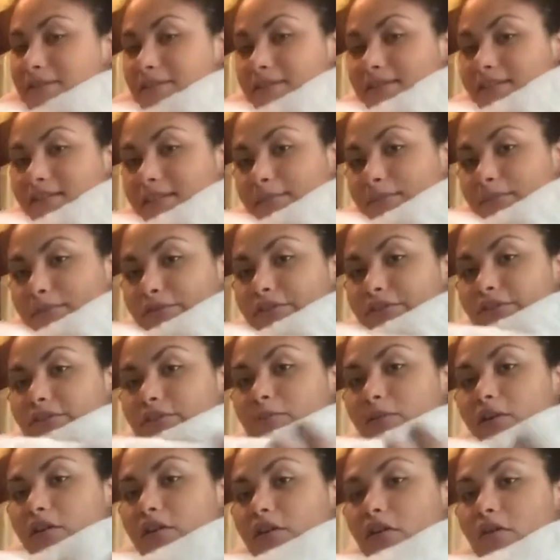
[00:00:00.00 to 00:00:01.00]
gonna sleep with this
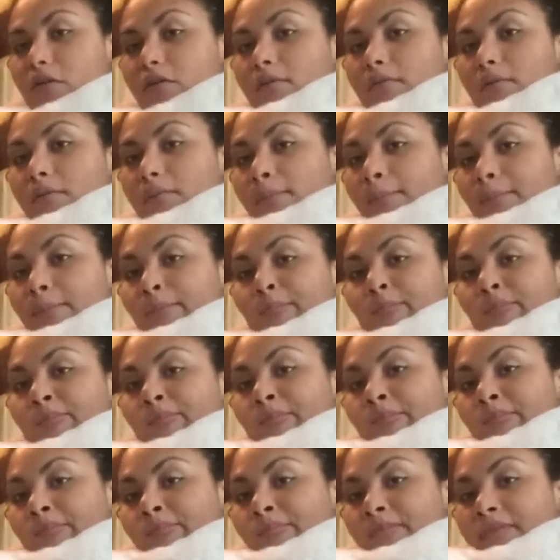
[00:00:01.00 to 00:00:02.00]
pillow.
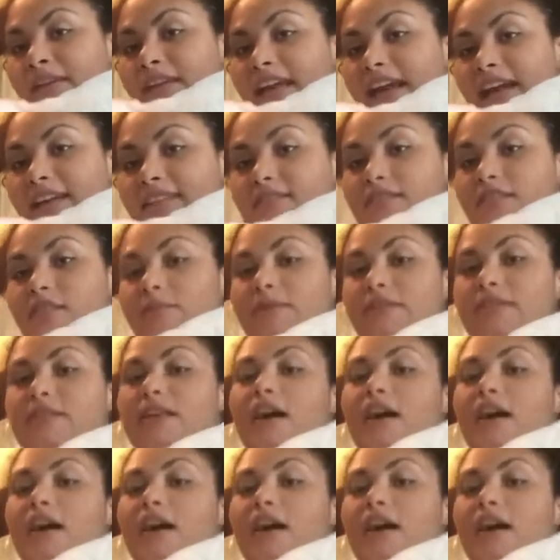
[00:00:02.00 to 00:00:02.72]
Yeah, it's super